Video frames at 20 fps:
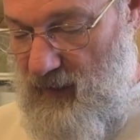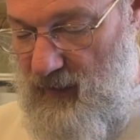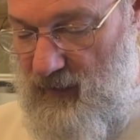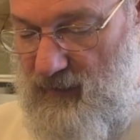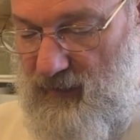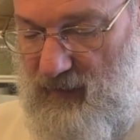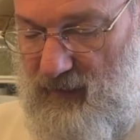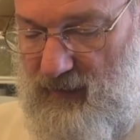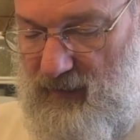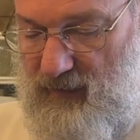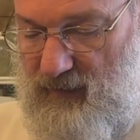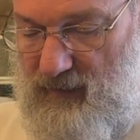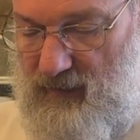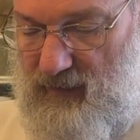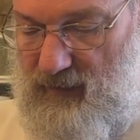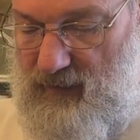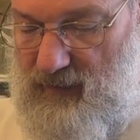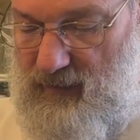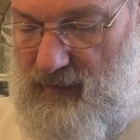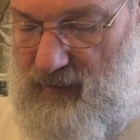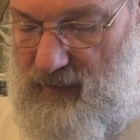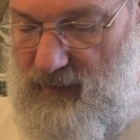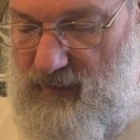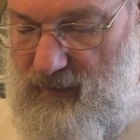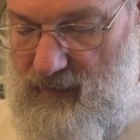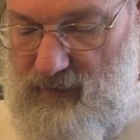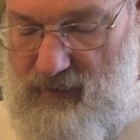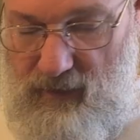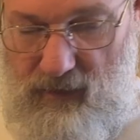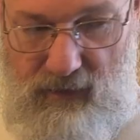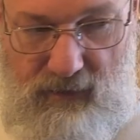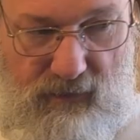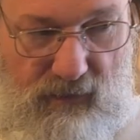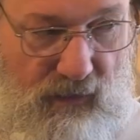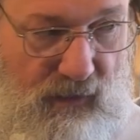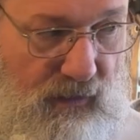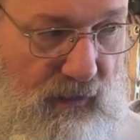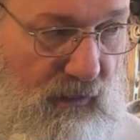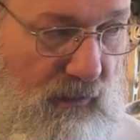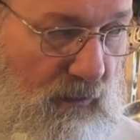I think I did a
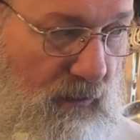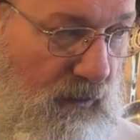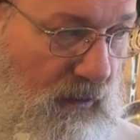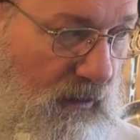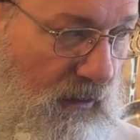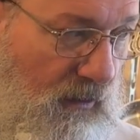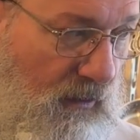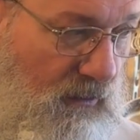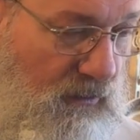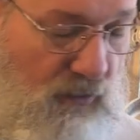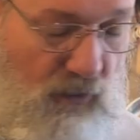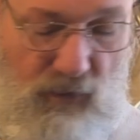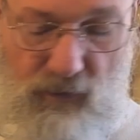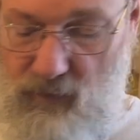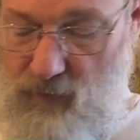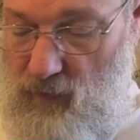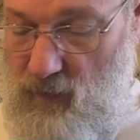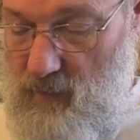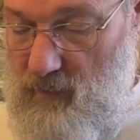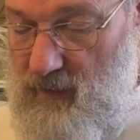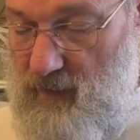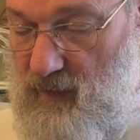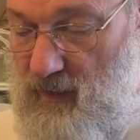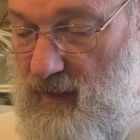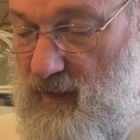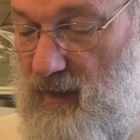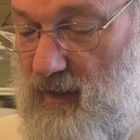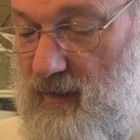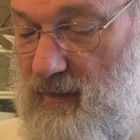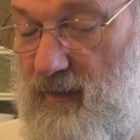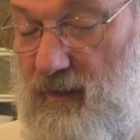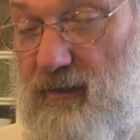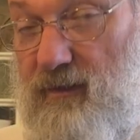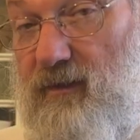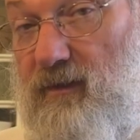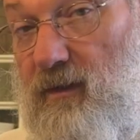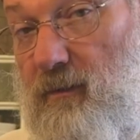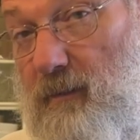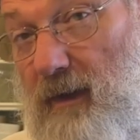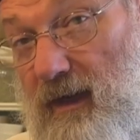thing on the George Foreman. This is
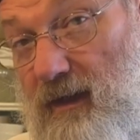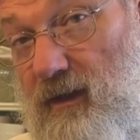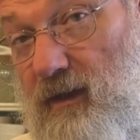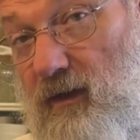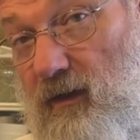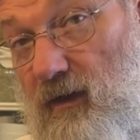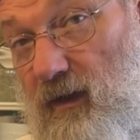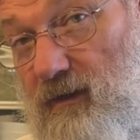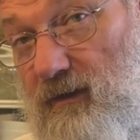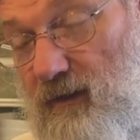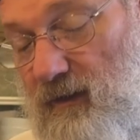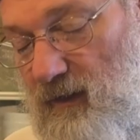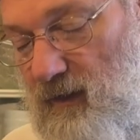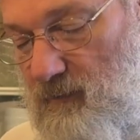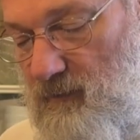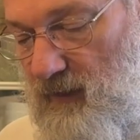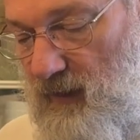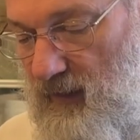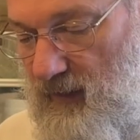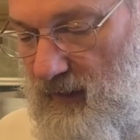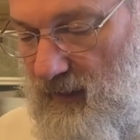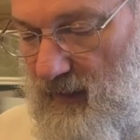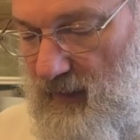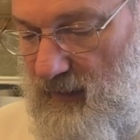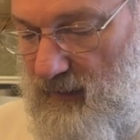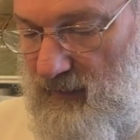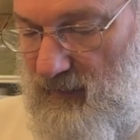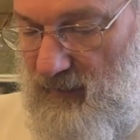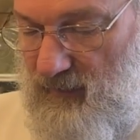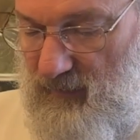the bacon grease that comes out of that.